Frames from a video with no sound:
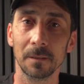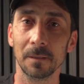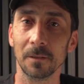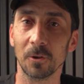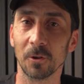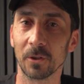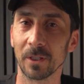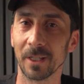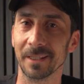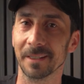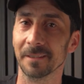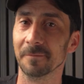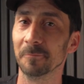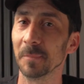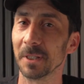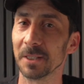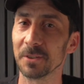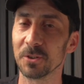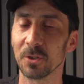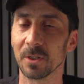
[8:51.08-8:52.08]
Okay,
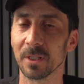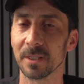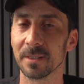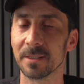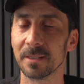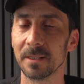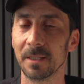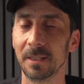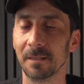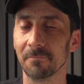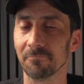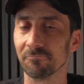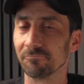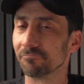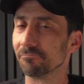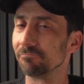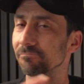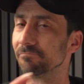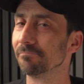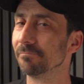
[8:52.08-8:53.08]
as you can see,
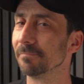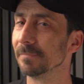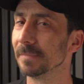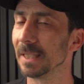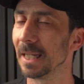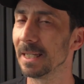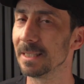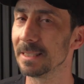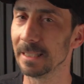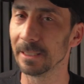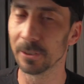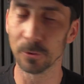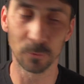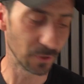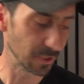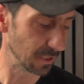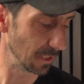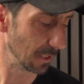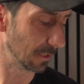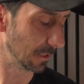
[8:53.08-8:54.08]
nice little
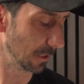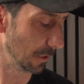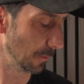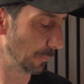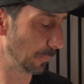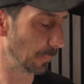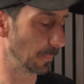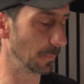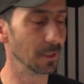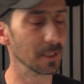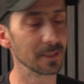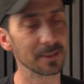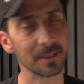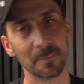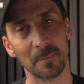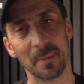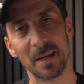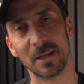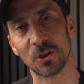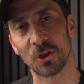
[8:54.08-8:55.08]
setup. As I
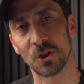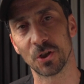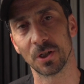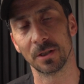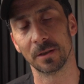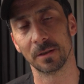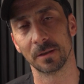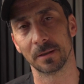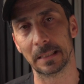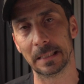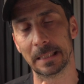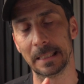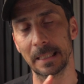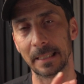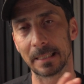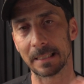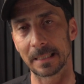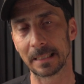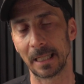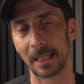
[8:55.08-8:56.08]
mentioned,
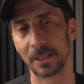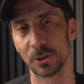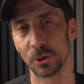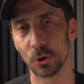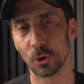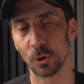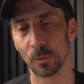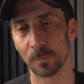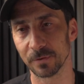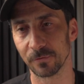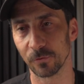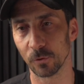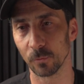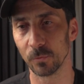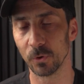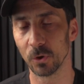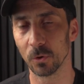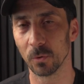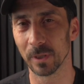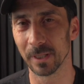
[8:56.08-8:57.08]
these LED tubes
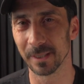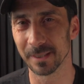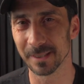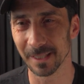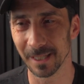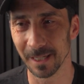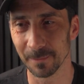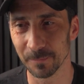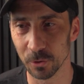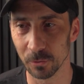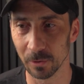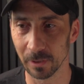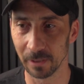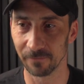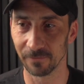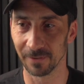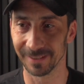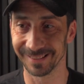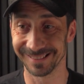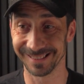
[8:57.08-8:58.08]
from Neewer, it's absolutely
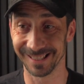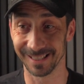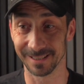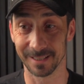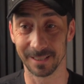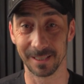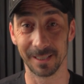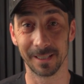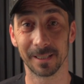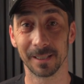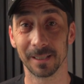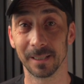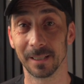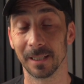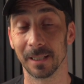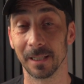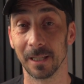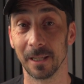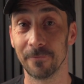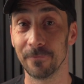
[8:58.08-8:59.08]
fantastic.
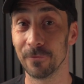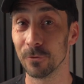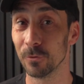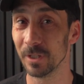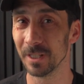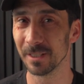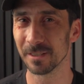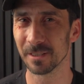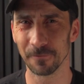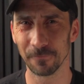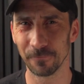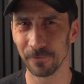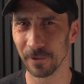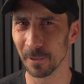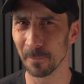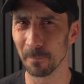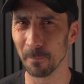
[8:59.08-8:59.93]
If you need something